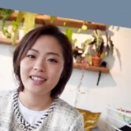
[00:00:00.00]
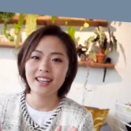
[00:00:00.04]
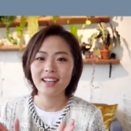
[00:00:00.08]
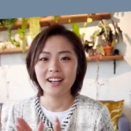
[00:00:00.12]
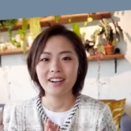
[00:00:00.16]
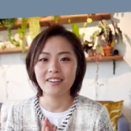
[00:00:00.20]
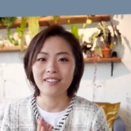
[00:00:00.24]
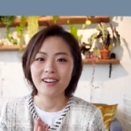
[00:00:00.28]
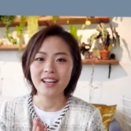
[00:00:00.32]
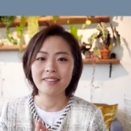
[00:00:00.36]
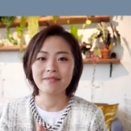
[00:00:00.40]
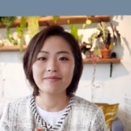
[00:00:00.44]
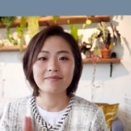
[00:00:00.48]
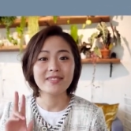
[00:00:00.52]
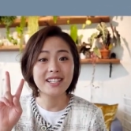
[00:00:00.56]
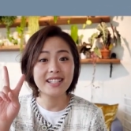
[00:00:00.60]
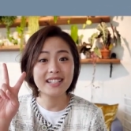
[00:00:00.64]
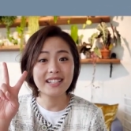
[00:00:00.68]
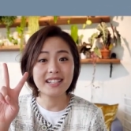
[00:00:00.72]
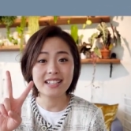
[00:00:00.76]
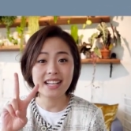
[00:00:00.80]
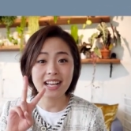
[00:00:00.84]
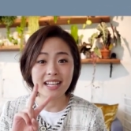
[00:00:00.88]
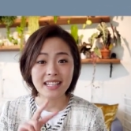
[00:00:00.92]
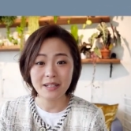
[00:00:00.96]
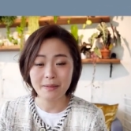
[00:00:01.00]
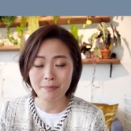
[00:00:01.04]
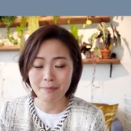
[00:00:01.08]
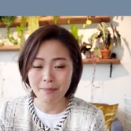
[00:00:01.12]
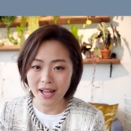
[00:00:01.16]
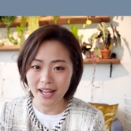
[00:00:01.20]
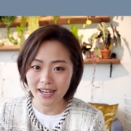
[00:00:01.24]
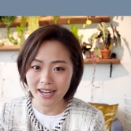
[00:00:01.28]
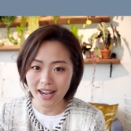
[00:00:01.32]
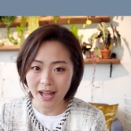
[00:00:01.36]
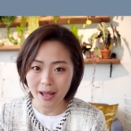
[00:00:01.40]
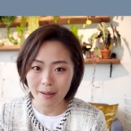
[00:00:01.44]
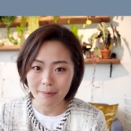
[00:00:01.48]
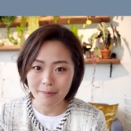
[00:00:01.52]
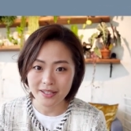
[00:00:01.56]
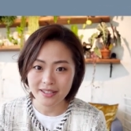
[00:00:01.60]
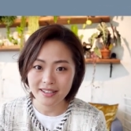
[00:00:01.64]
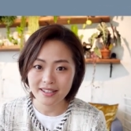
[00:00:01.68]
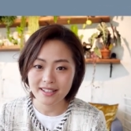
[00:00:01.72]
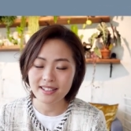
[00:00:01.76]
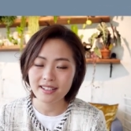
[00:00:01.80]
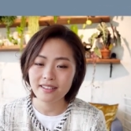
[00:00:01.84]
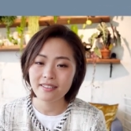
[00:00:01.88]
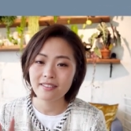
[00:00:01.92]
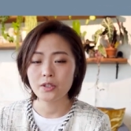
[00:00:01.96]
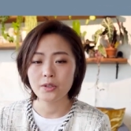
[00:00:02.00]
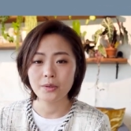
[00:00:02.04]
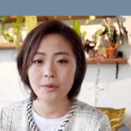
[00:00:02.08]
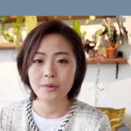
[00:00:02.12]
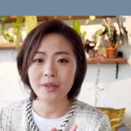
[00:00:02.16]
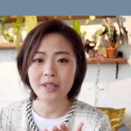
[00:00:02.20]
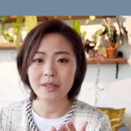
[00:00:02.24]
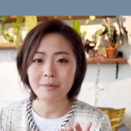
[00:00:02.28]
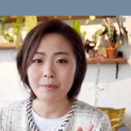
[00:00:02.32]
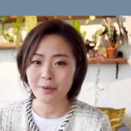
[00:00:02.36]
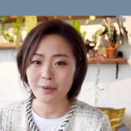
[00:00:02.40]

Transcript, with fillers: All right, the second bad habit, doing